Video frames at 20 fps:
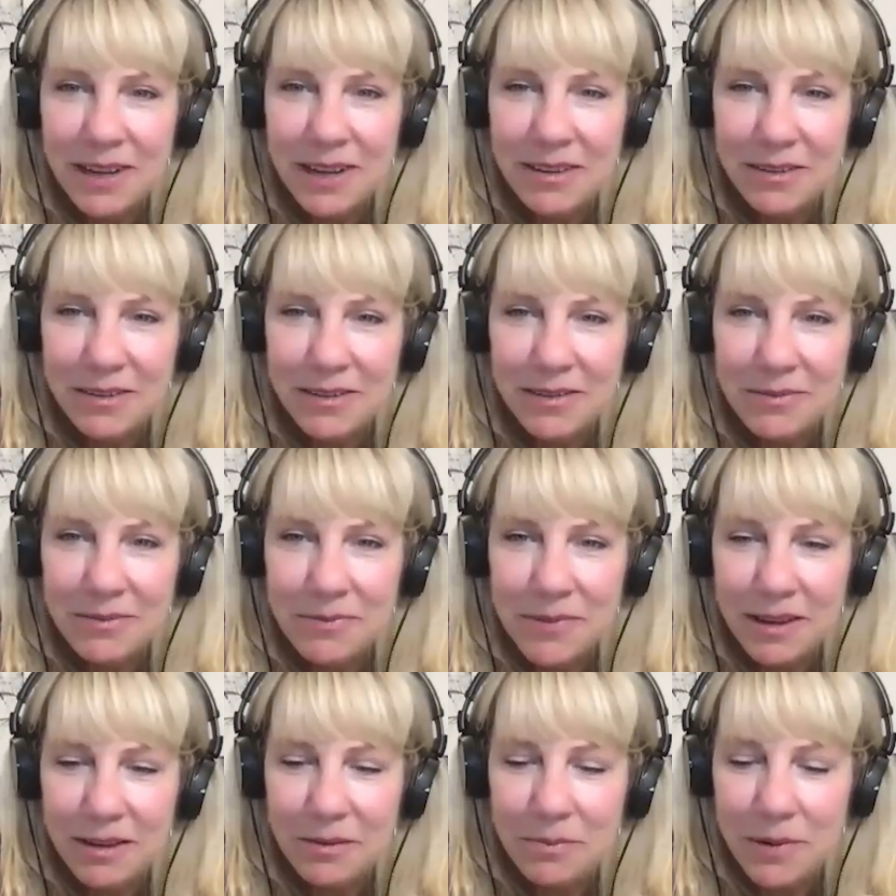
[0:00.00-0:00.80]
It's
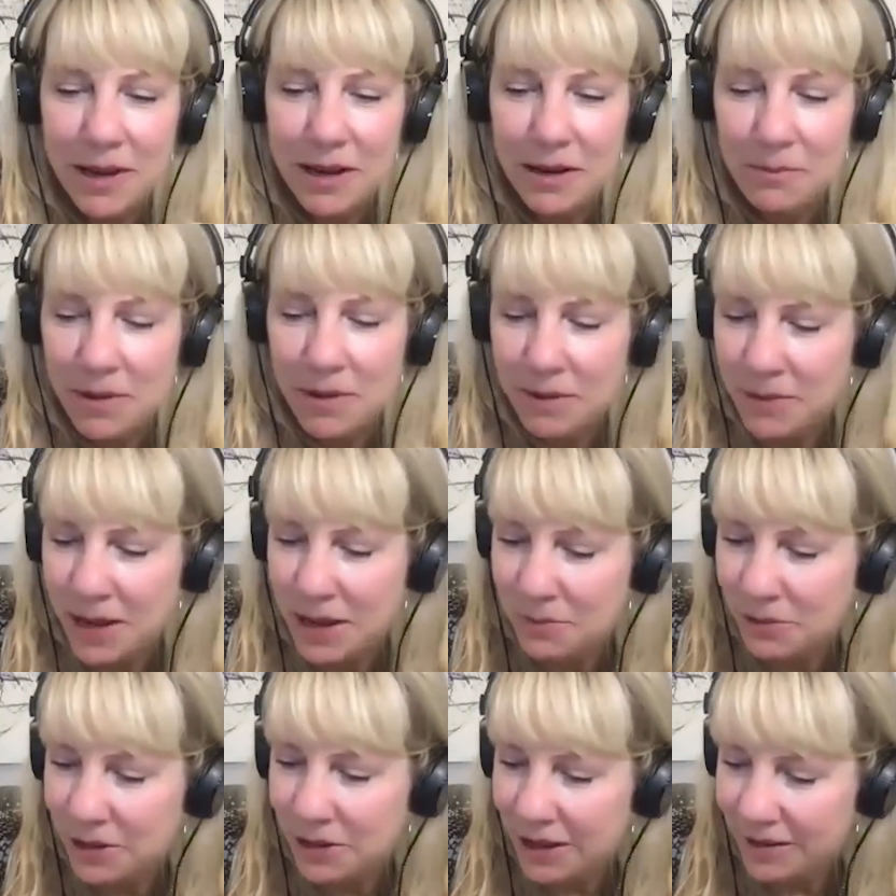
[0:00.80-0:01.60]
it's been
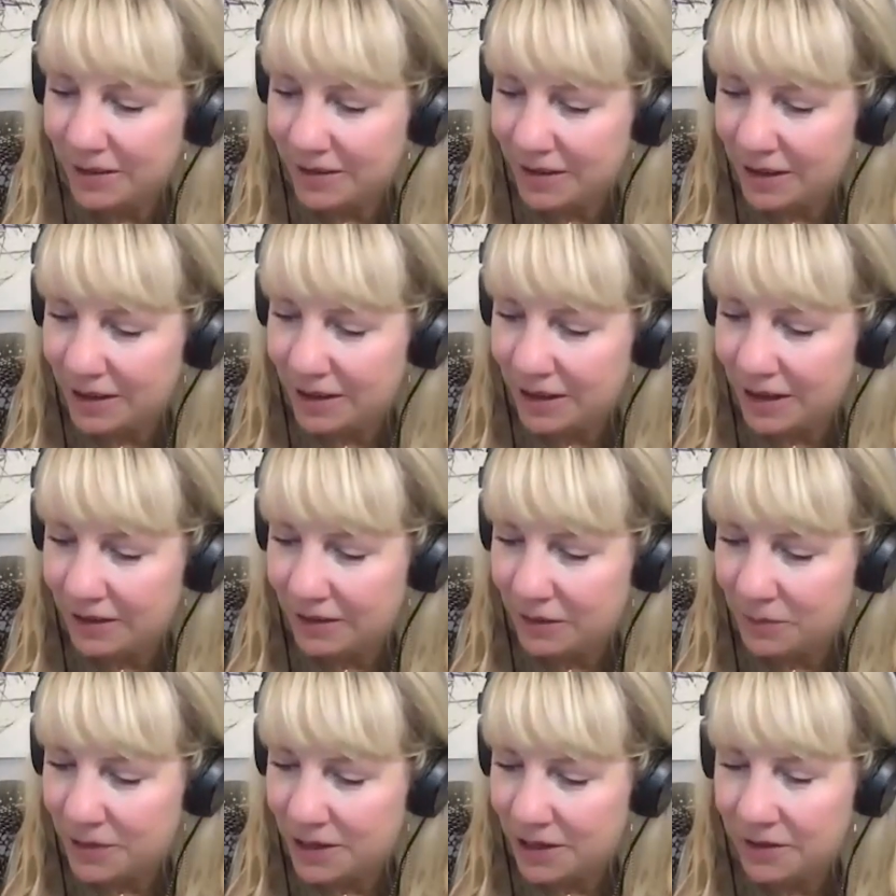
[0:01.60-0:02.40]
my blessing and
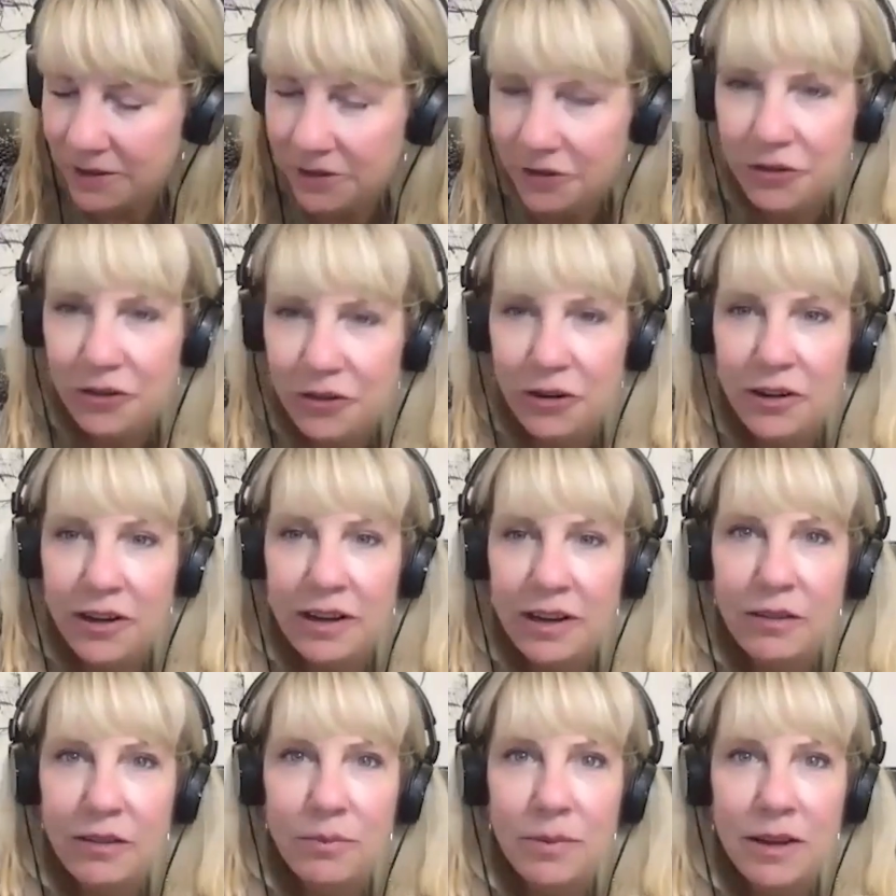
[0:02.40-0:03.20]
to be on this
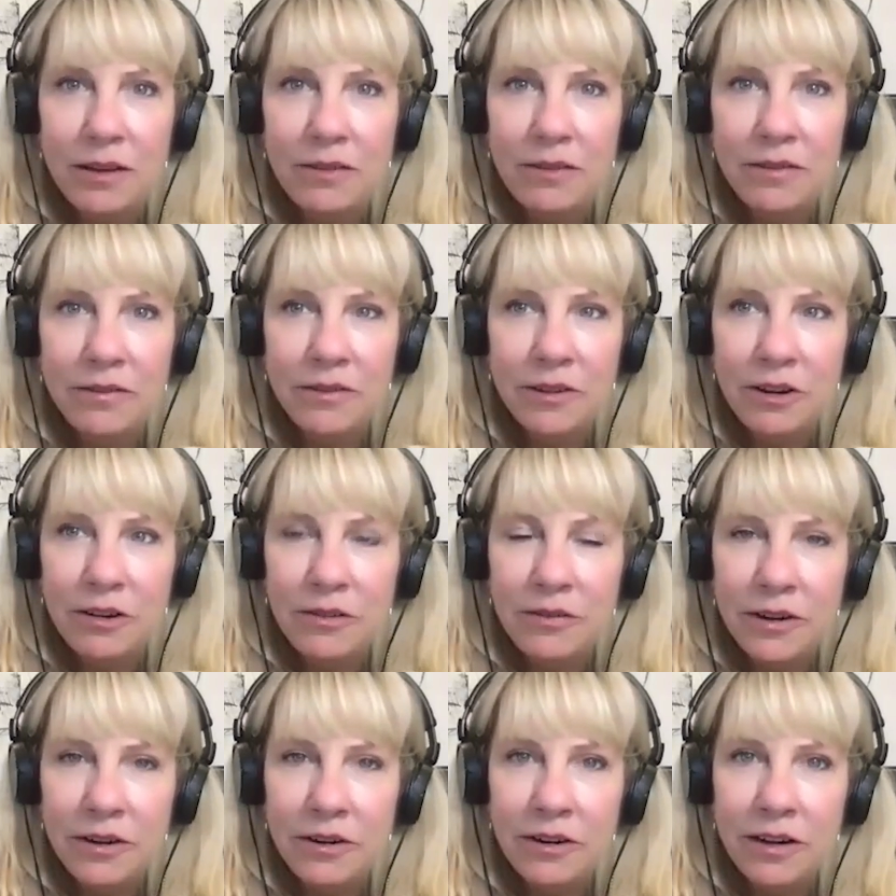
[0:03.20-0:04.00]
journey has been very
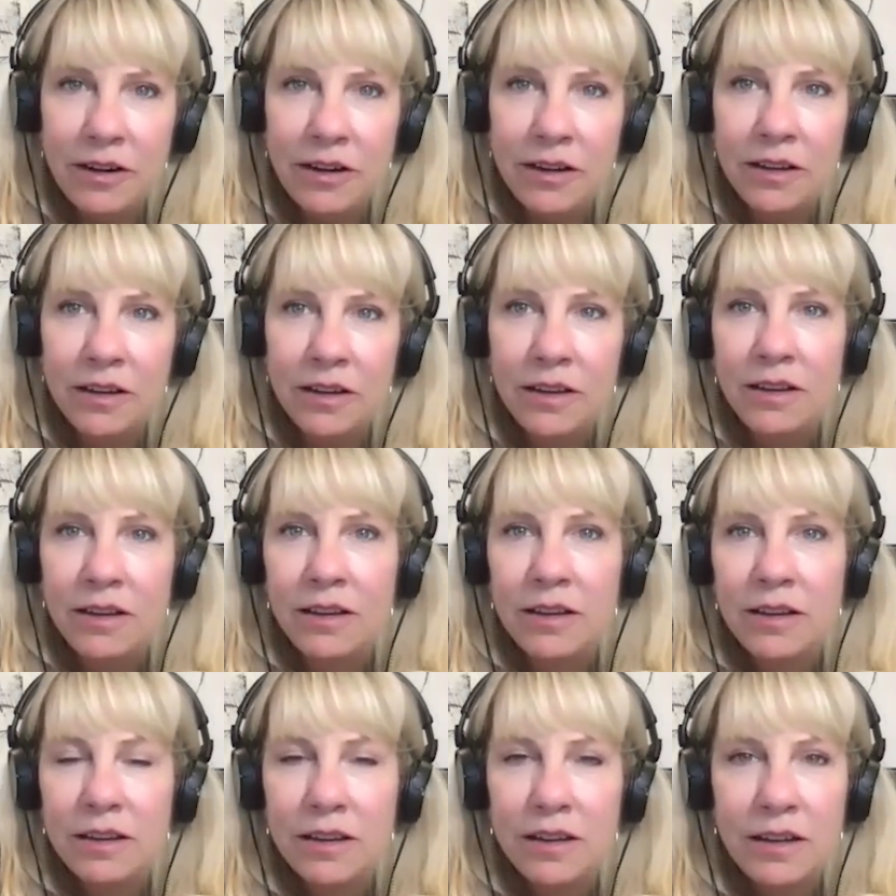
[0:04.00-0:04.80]
very
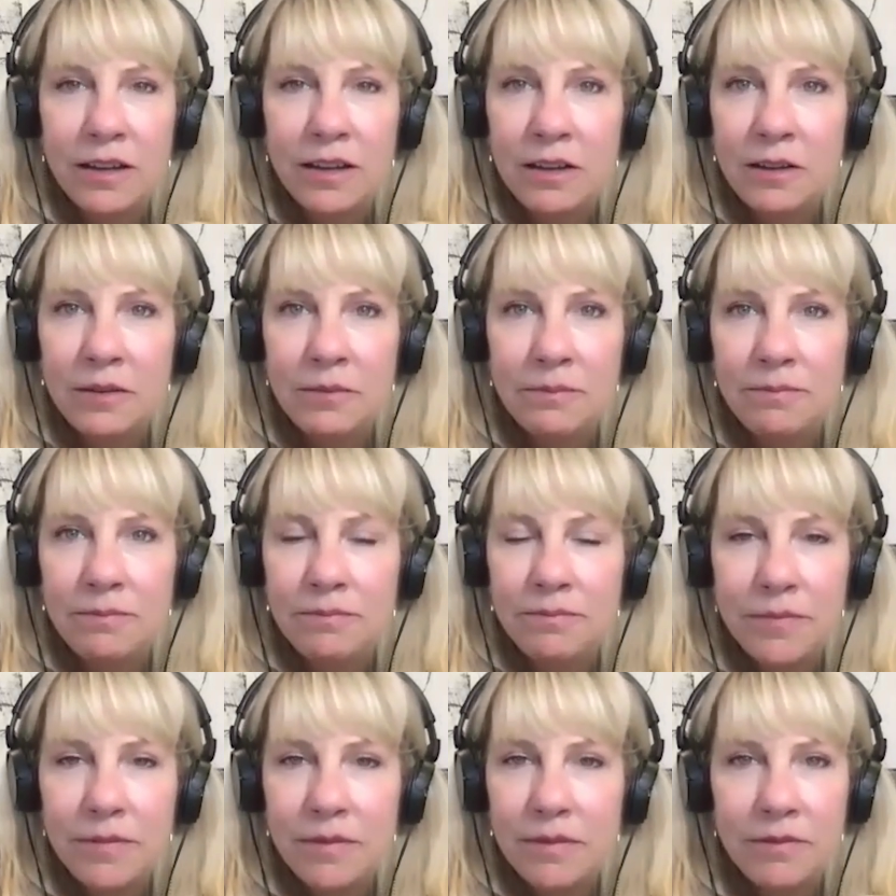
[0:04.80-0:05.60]
um
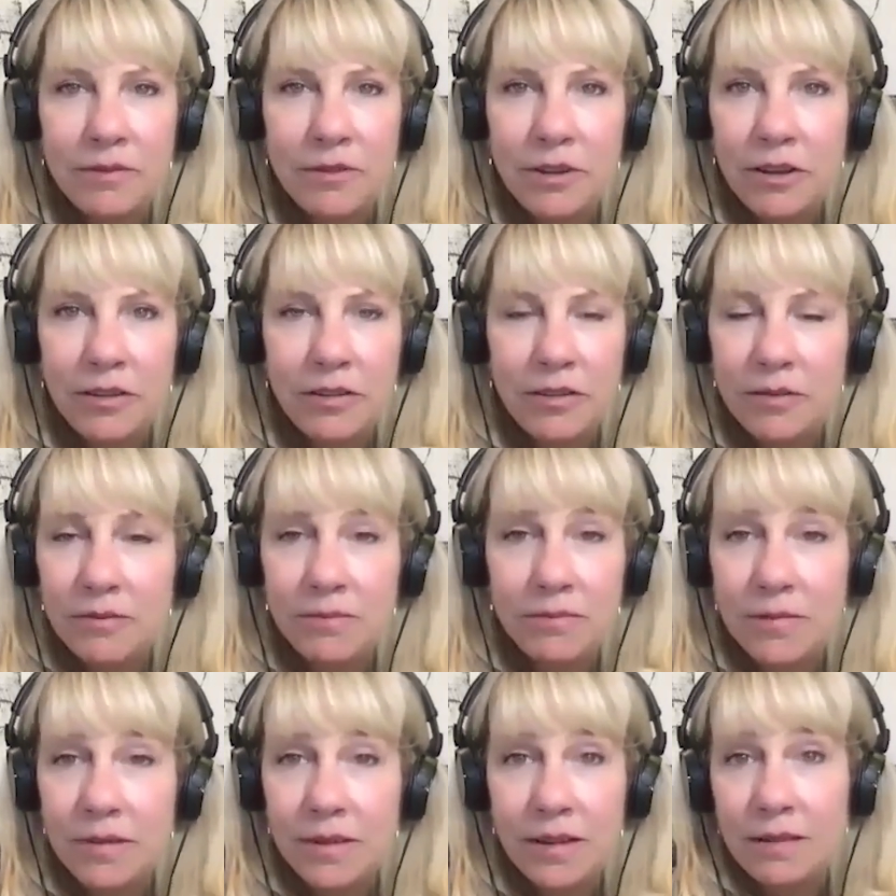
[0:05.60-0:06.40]
just
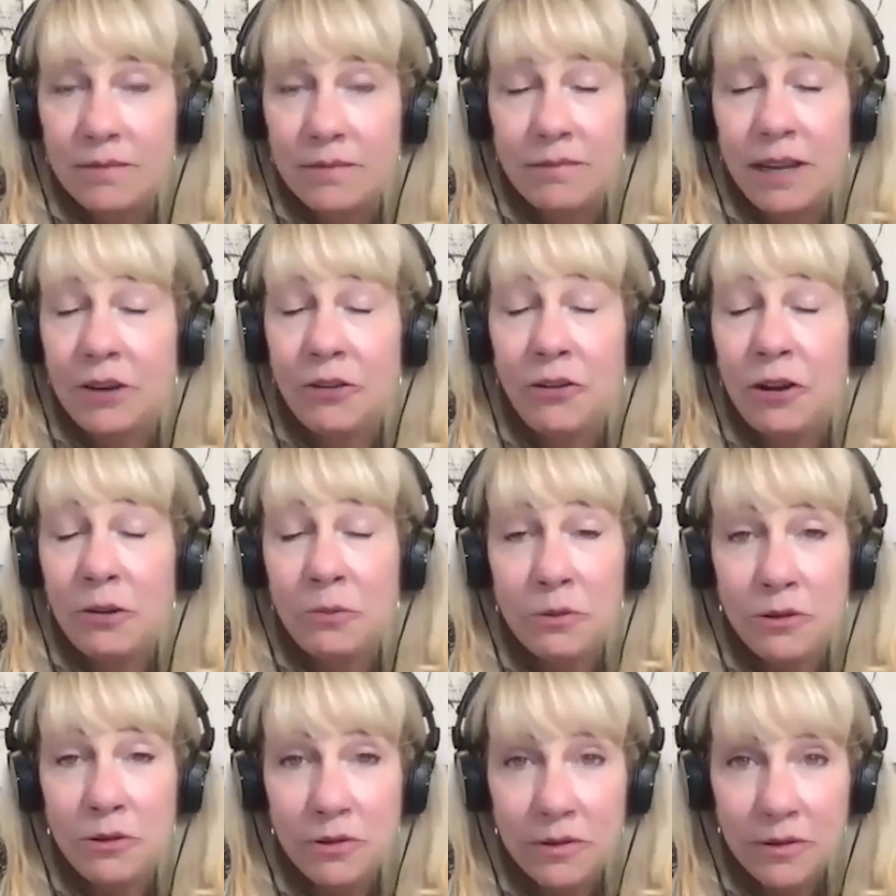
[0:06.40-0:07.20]

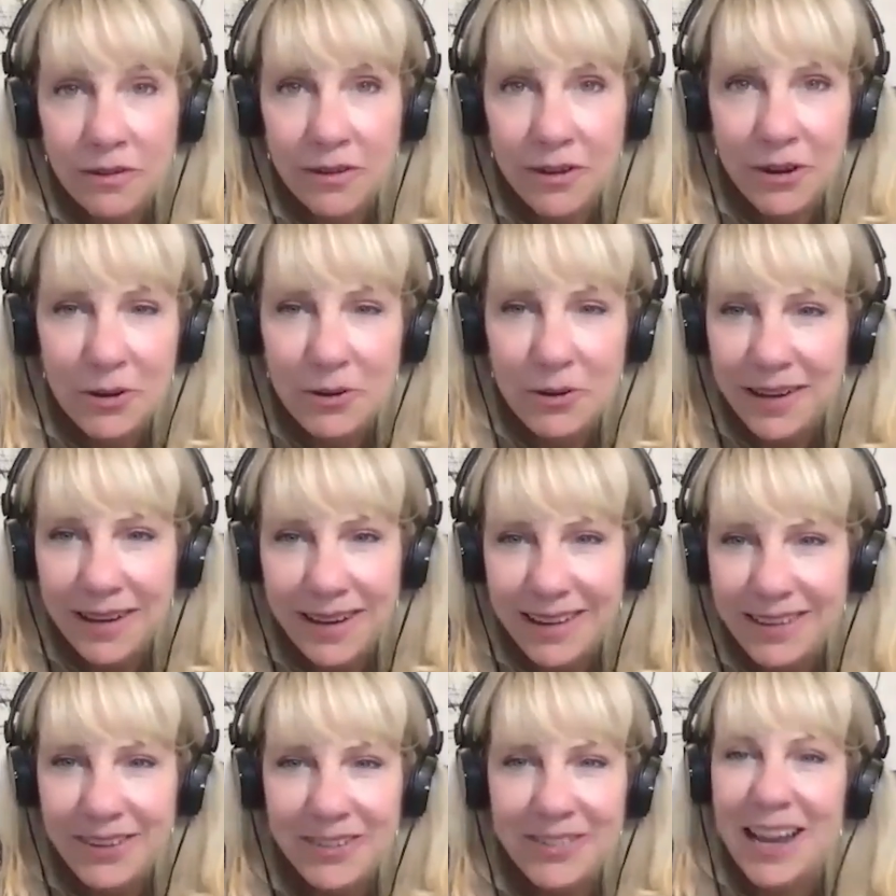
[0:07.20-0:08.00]
incredible so
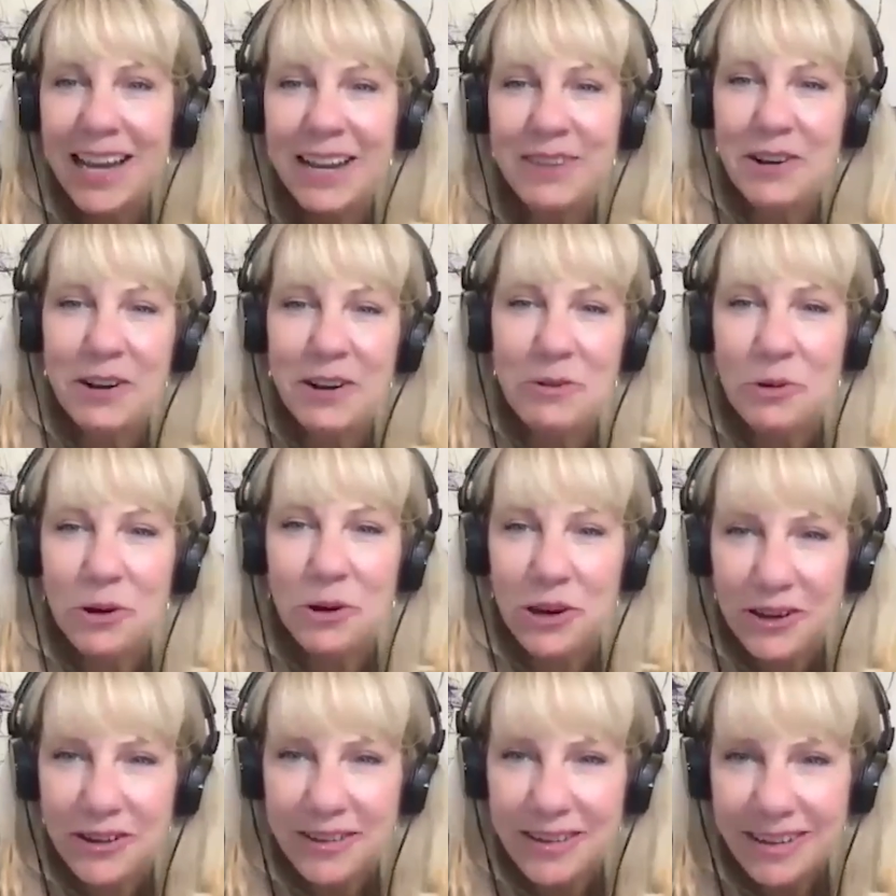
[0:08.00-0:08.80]
there's not even a
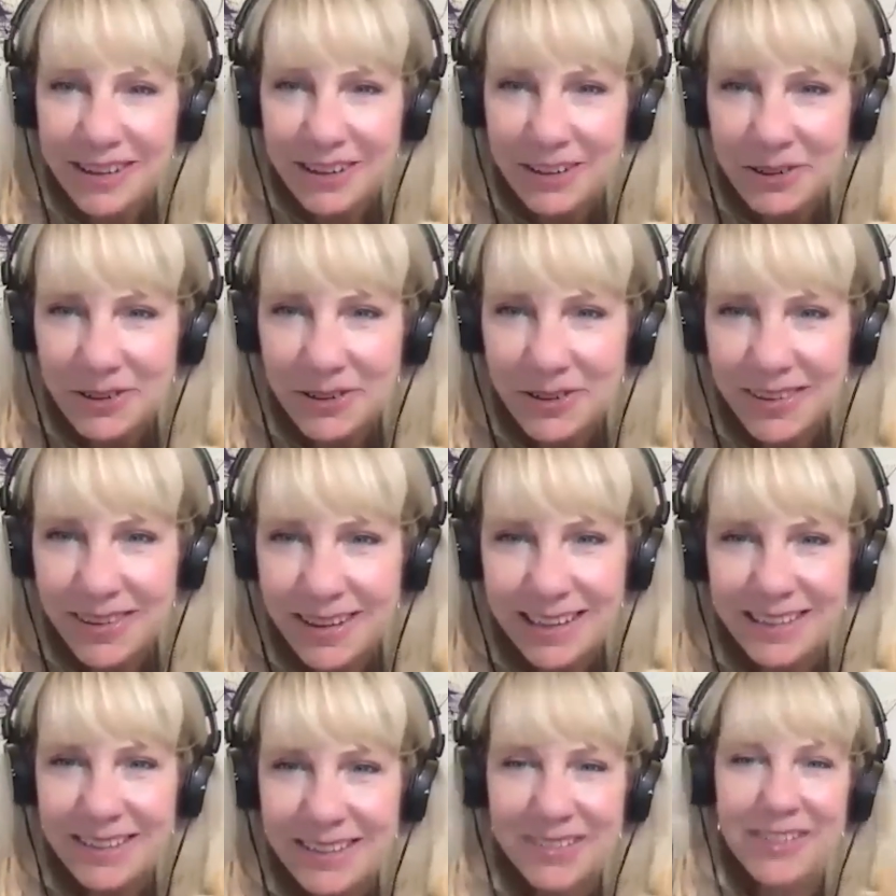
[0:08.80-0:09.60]
word to use
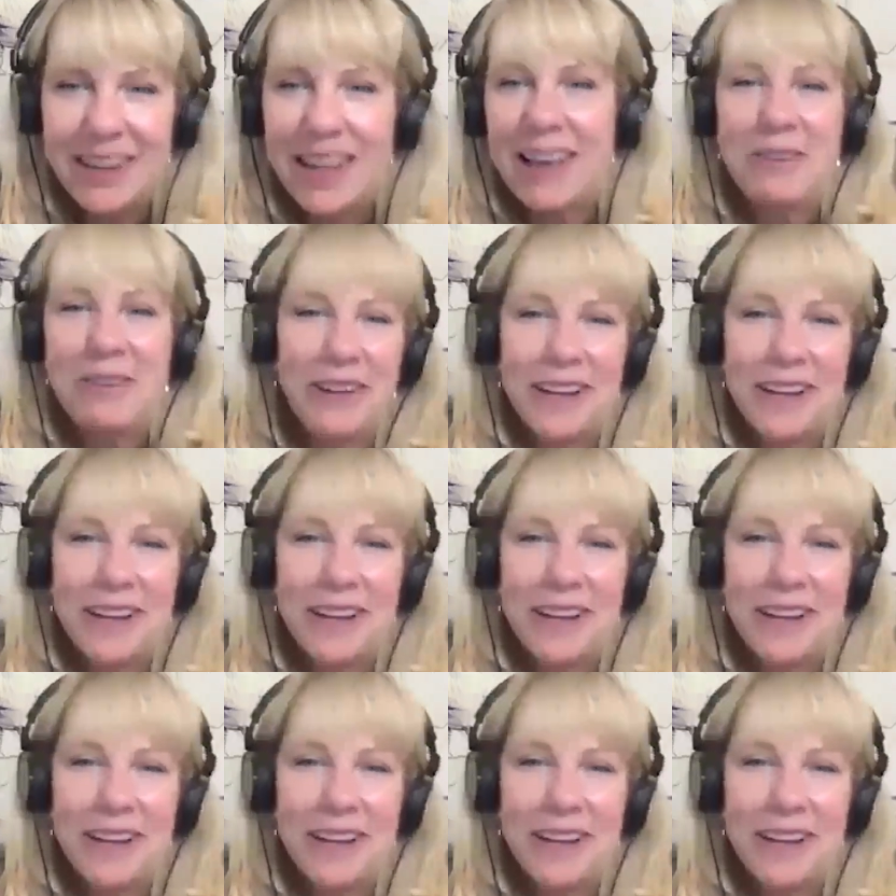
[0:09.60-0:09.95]
like there's I, not I